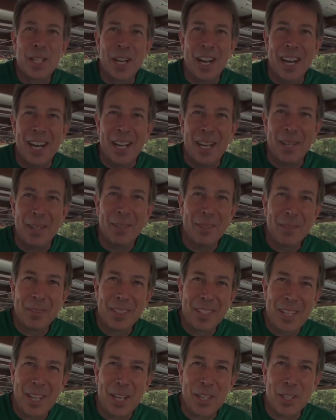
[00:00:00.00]
tied,
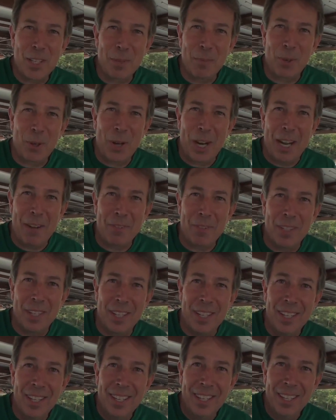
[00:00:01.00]
custom crafted,
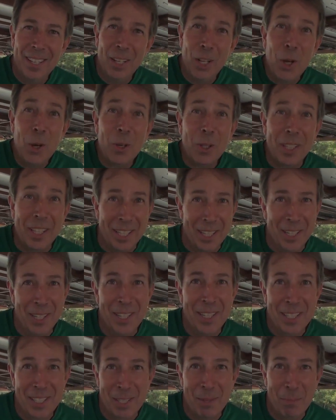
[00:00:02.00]
locally in
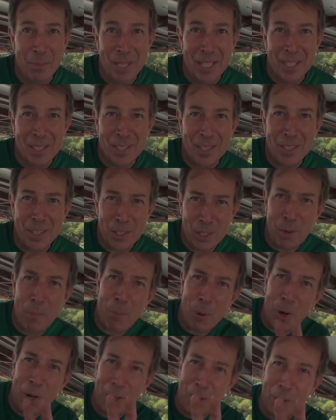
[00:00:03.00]
Huntington Beach.
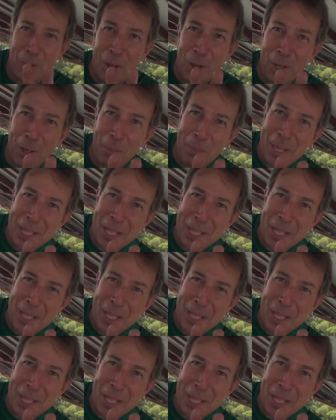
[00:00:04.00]
Support your local